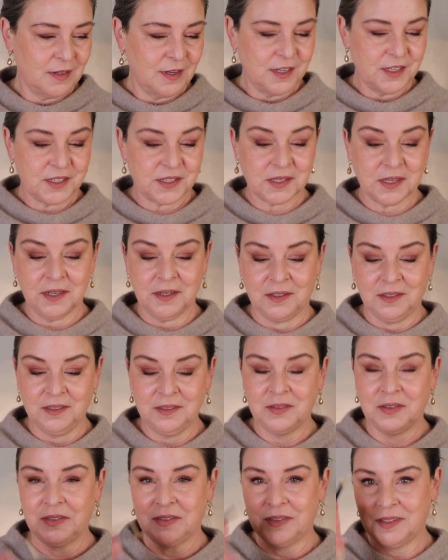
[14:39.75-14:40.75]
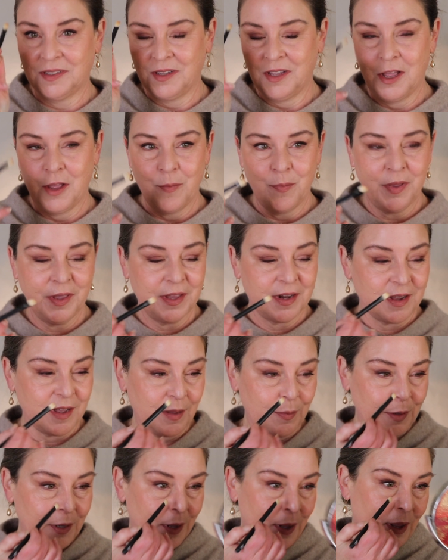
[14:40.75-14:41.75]
skill, pick it
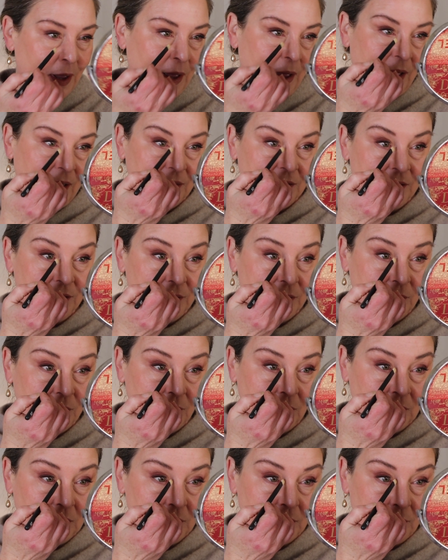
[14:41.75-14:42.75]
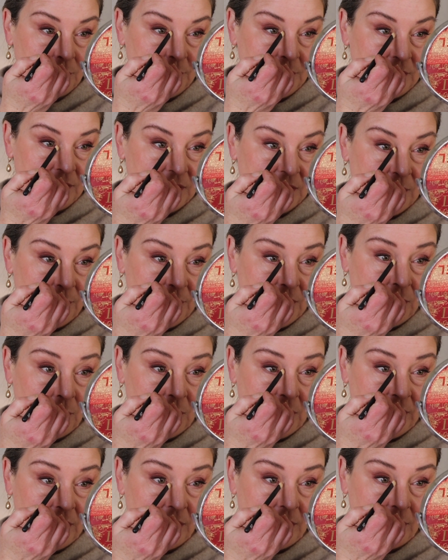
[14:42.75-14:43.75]
up and do a little bit of something
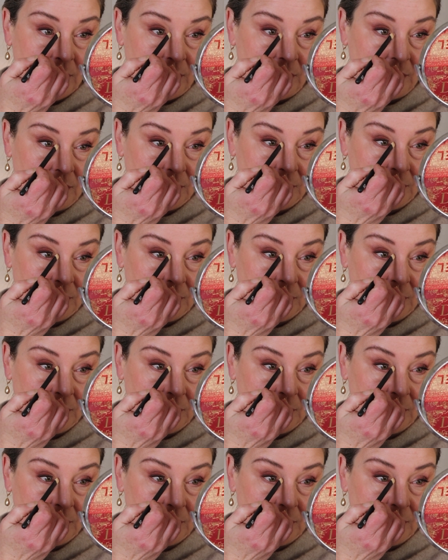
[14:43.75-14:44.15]
right here.